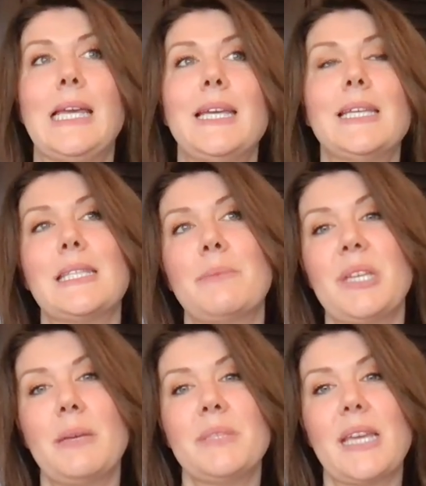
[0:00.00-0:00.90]

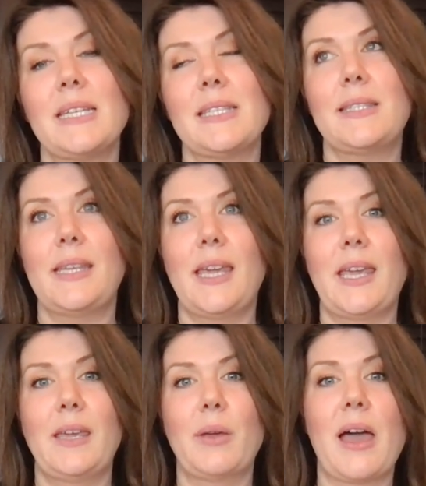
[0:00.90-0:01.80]
sometimes I
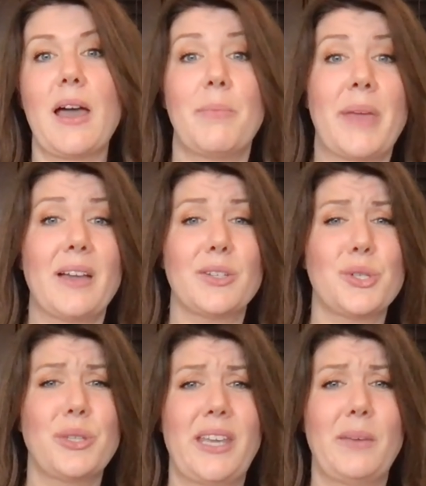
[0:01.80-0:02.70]
see
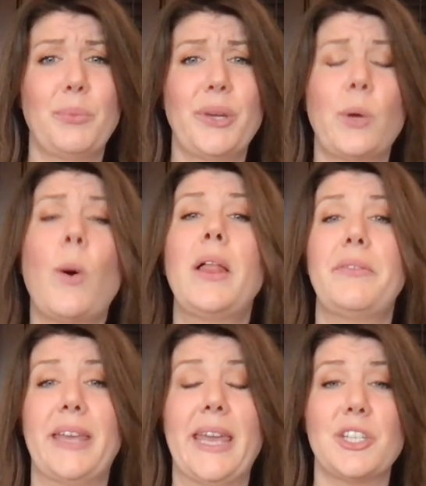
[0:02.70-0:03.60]
actually
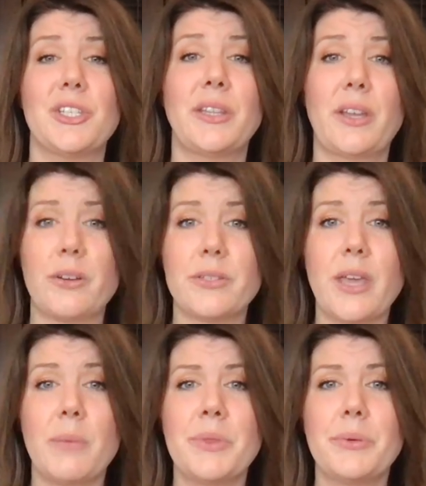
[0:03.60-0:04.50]
pre-qualification letters
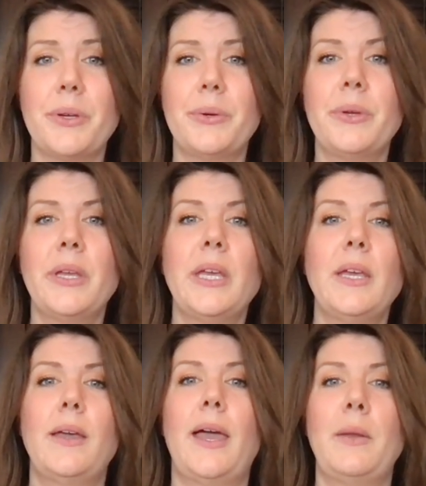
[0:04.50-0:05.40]
come through.
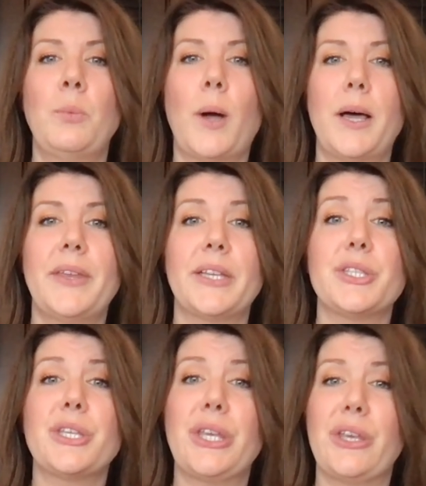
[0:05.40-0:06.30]
And while
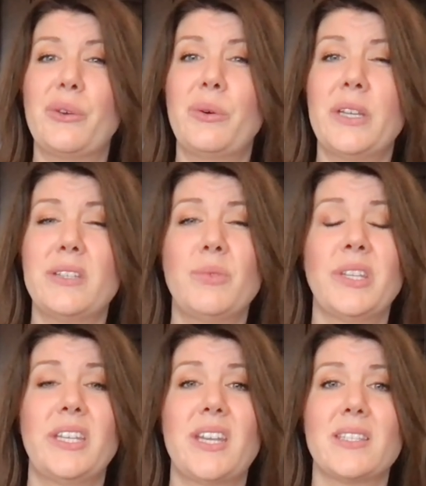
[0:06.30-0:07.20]
that's cute, it
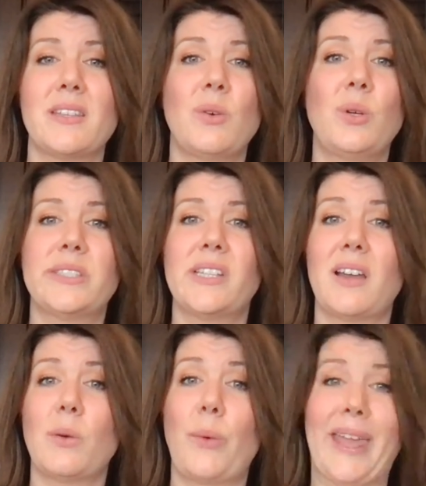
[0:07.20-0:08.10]
really doesn't hold a
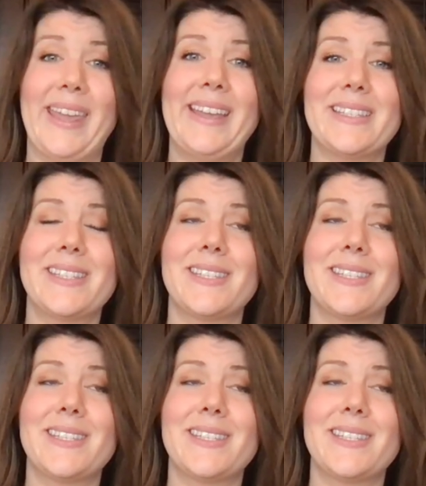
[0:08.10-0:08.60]
lot of weight